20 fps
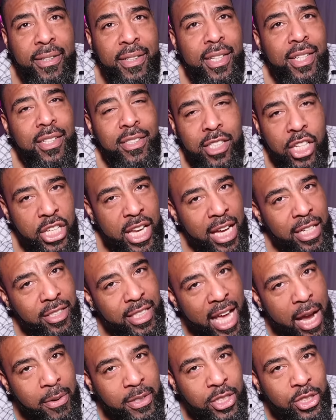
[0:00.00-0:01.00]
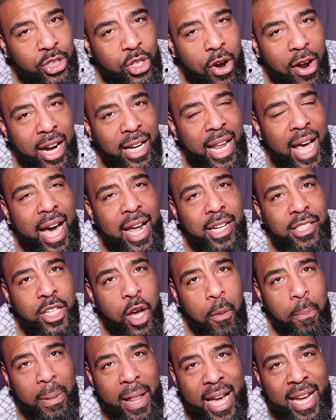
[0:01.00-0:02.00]
Stay with the storyline, it's
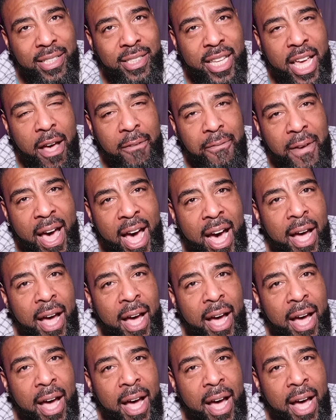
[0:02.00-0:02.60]
going to play itself out, and